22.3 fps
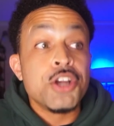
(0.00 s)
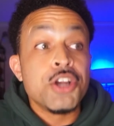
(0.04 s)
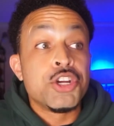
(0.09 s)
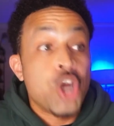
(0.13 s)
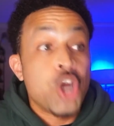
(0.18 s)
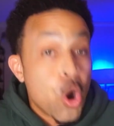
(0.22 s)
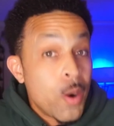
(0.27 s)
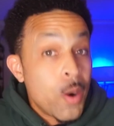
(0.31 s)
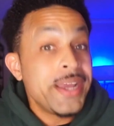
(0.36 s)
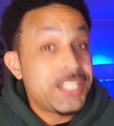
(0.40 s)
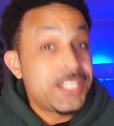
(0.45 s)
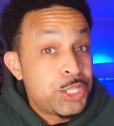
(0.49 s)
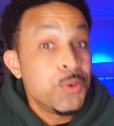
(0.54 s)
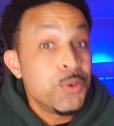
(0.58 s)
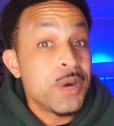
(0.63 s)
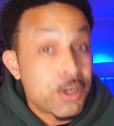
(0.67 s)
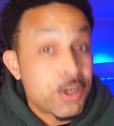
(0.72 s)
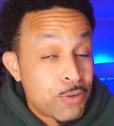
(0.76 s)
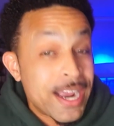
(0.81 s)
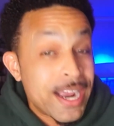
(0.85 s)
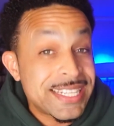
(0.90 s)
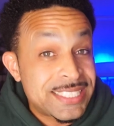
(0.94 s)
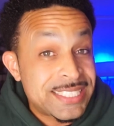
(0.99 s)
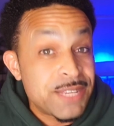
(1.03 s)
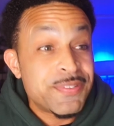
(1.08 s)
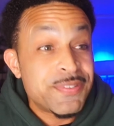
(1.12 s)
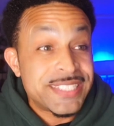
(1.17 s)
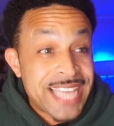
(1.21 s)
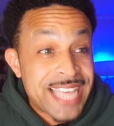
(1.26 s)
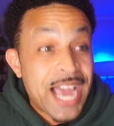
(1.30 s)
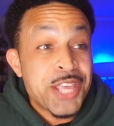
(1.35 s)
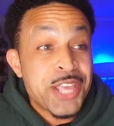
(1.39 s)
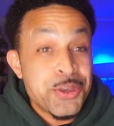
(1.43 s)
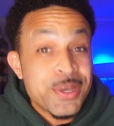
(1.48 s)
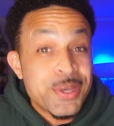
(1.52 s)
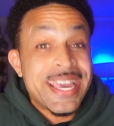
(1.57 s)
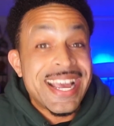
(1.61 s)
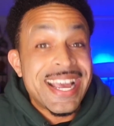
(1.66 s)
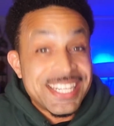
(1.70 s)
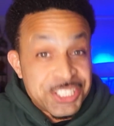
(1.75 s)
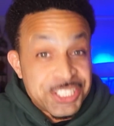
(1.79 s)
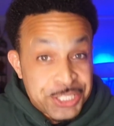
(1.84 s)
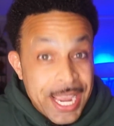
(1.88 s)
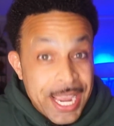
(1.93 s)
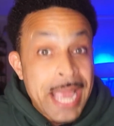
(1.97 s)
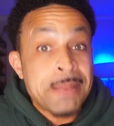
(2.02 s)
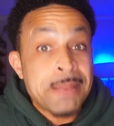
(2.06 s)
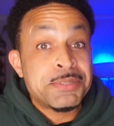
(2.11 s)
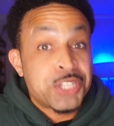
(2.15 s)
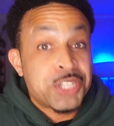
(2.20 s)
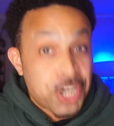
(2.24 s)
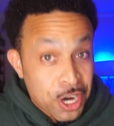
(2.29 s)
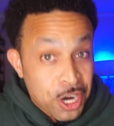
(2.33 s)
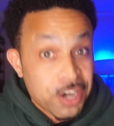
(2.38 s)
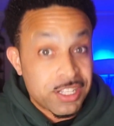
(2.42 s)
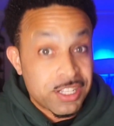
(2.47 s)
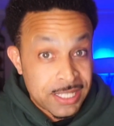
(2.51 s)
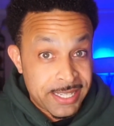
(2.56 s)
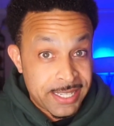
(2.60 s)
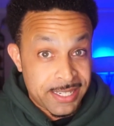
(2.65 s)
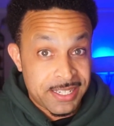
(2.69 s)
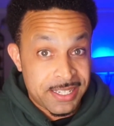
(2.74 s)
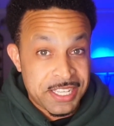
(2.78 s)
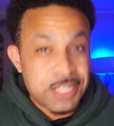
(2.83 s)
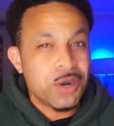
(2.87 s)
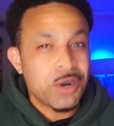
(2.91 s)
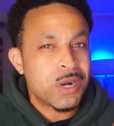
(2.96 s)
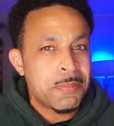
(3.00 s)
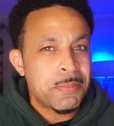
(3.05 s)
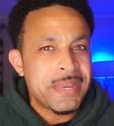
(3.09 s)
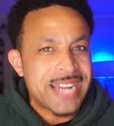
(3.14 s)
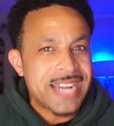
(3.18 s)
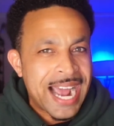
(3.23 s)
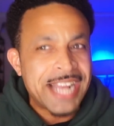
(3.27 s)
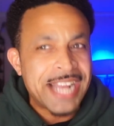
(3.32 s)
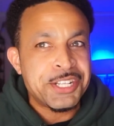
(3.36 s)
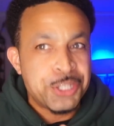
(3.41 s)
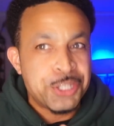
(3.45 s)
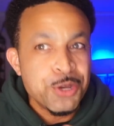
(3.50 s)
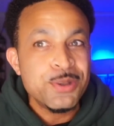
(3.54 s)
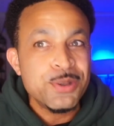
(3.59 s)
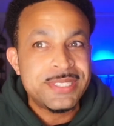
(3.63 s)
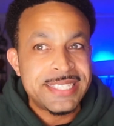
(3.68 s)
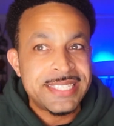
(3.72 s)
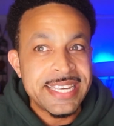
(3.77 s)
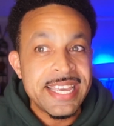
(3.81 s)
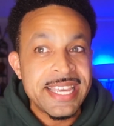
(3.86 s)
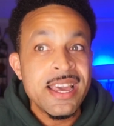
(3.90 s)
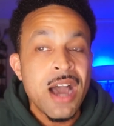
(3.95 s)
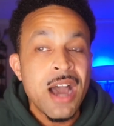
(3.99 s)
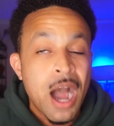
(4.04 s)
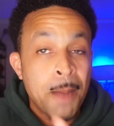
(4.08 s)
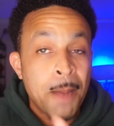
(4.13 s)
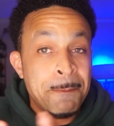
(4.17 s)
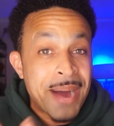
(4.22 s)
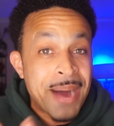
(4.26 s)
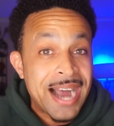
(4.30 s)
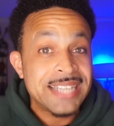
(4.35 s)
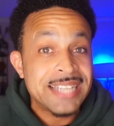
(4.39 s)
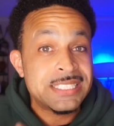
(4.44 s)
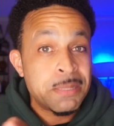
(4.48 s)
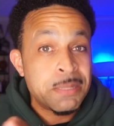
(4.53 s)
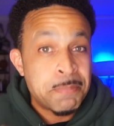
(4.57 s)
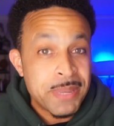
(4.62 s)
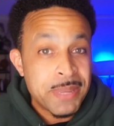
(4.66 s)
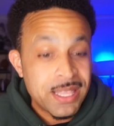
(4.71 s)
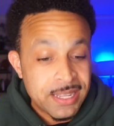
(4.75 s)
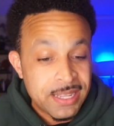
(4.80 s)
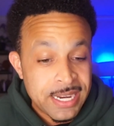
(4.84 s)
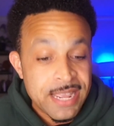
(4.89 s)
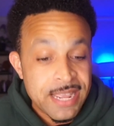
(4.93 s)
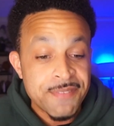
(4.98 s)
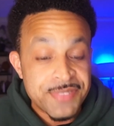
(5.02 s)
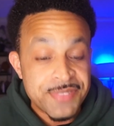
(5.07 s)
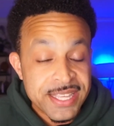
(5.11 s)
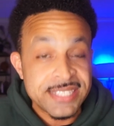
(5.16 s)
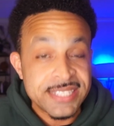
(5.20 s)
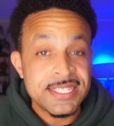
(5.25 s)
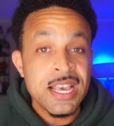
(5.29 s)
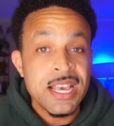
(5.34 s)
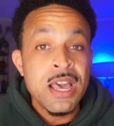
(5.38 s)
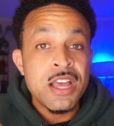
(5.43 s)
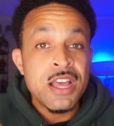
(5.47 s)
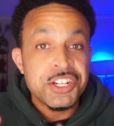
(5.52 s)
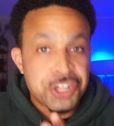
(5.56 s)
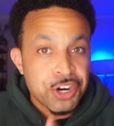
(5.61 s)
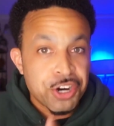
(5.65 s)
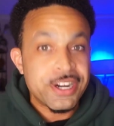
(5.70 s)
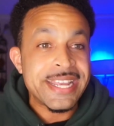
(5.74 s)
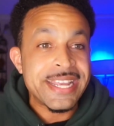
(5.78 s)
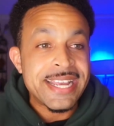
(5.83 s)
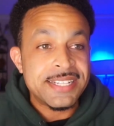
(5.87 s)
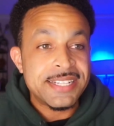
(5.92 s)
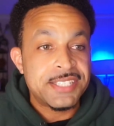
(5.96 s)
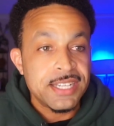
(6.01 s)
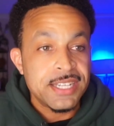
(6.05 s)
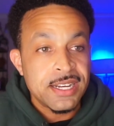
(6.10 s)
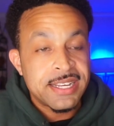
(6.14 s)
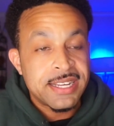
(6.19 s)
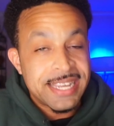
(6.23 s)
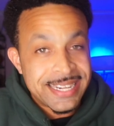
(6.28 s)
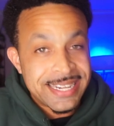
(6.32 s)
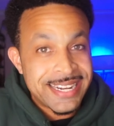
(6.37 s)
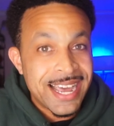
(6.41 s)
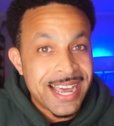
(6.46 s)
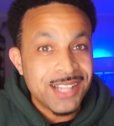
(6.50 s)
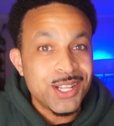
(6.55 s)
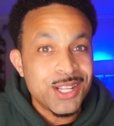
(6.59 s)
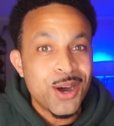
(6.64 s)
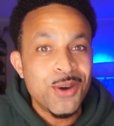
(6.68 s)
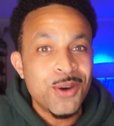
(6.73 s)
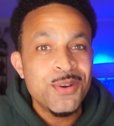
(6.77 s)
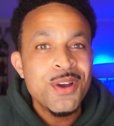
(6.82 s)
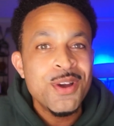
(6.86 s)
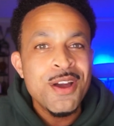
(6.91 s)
Going too aggressive is how you get James Kirkland. You know what I mean? I do see a possibility of this turning into Canelo